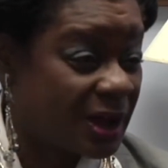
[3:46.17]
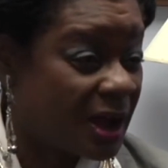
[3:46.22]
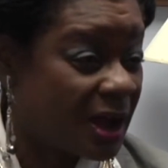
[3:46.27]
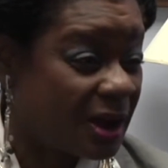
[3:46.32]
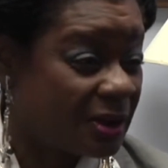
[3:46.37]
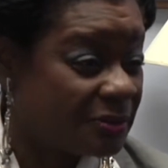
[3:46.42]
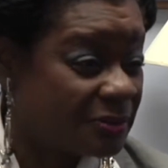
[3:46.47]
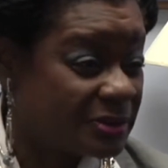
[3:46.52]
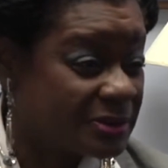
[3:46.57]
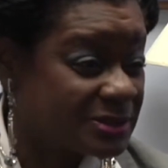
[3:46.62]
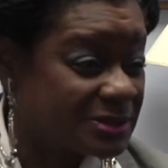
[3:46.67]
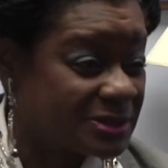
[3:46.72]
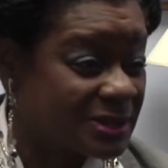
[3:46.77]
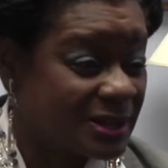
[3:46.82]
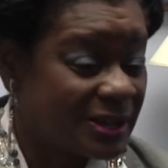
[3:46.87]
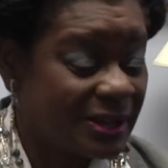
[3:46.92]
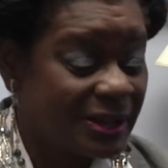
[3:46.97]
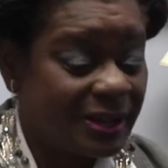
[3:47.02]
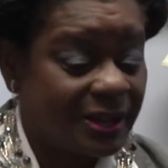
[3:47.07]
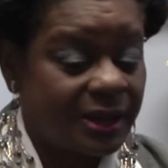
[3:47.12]
Congress,
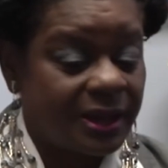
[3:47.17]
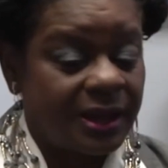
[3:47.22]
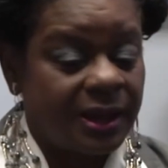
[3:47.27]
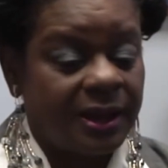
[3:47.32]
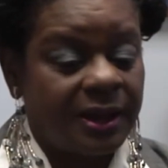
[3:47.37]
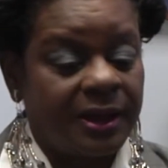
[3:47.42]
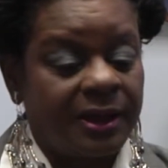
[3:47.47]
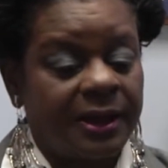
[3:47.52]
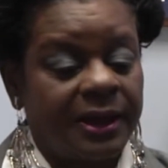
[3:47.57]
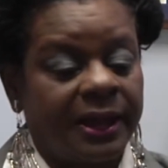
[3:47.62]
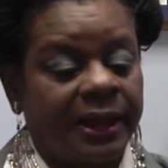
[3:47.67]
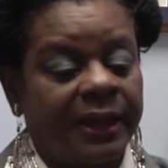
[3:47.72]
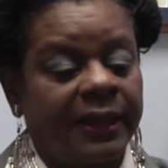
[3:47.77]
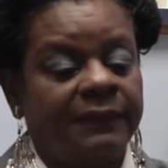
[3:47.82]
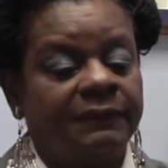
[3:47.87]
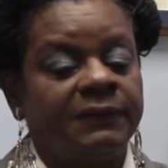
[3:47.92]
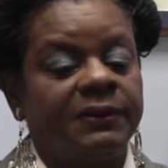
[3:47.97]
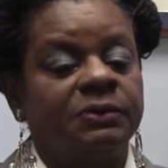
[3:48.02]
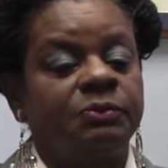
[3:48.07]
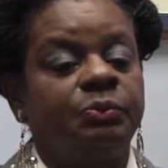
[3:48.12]

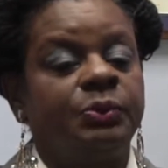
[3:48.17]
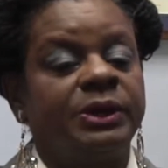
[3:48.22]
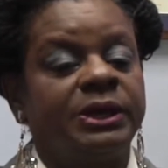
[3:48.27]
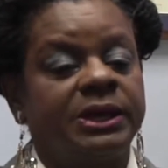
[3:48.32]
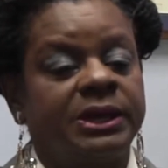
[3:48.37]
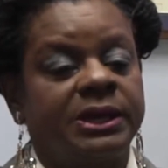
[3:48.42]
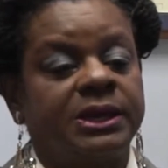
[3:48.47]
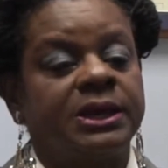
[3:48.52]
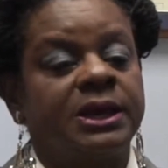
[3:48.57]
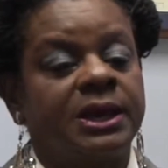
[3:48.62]
and then we